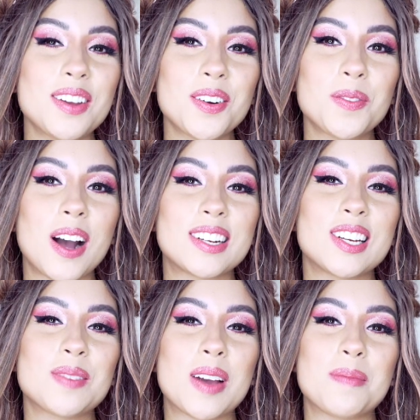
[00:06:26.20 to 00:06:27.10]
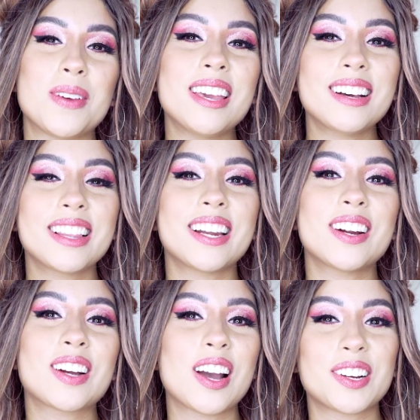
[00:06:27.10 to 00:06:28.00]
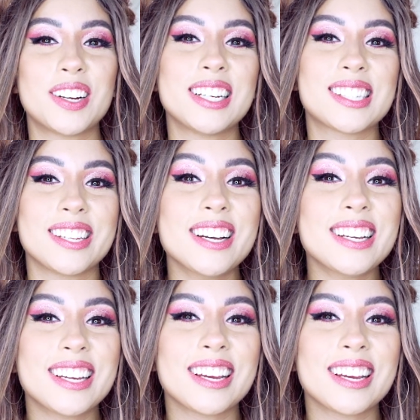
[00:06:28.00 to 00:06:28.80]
you for watching my pink glitter cut crease look.